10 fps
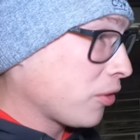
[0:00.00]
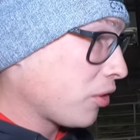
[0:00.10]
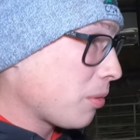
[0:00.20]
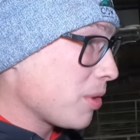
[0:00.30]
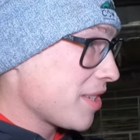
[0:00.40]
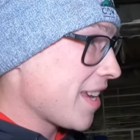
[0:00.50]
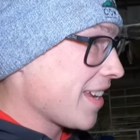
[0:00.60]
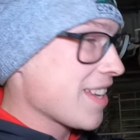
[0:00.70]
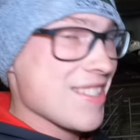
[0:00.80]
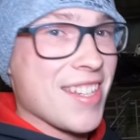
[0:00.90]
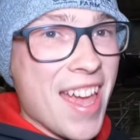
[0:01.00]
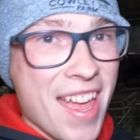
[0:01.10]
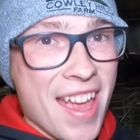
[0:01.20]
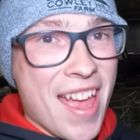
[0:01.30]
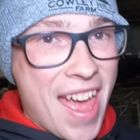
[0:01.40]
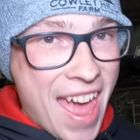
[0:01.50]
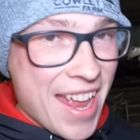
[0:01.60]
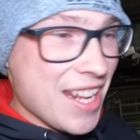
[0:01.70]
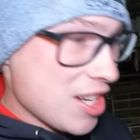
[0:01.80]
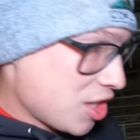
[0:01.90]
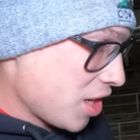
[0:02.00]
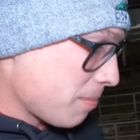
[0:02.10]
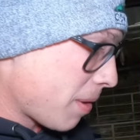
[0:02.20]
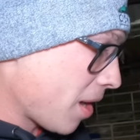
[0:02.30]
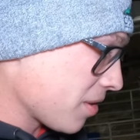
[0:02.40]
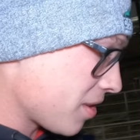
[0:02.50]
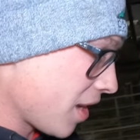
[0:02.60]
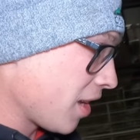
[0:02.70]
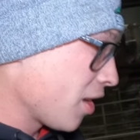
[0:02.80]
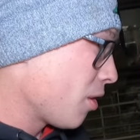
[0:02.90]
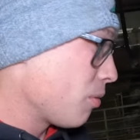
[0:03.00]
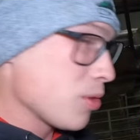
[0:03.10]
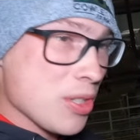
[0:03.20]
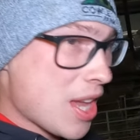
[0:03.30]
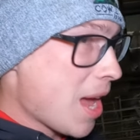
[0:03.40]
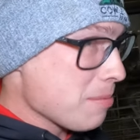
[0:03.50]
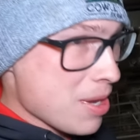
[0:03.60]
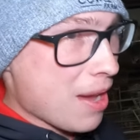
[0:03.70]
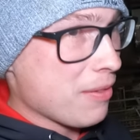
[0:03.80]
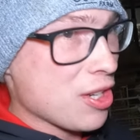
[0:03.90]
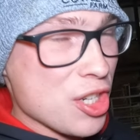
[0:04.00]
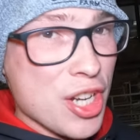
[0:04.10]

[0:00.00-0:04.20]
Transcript: obviously, we didn't get to get any sheep out today just kept having